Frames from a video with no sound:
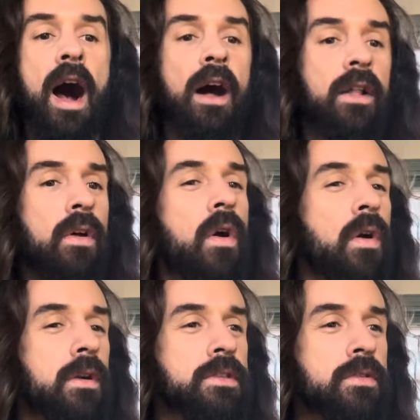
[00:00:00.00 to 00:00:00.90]
I'll
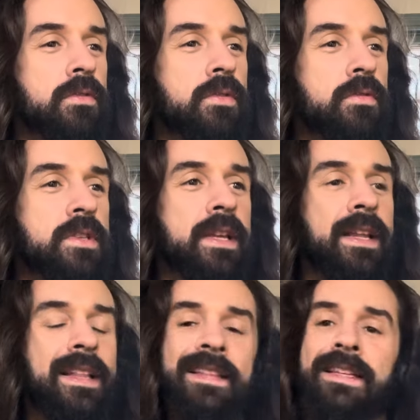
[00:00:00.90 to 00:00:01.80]
also use
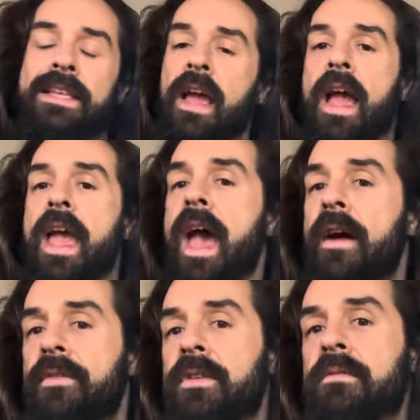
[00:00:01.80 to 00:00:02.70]
it, let's say I
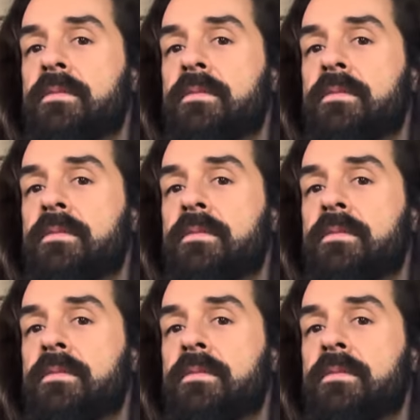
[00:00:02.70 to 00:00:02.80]
have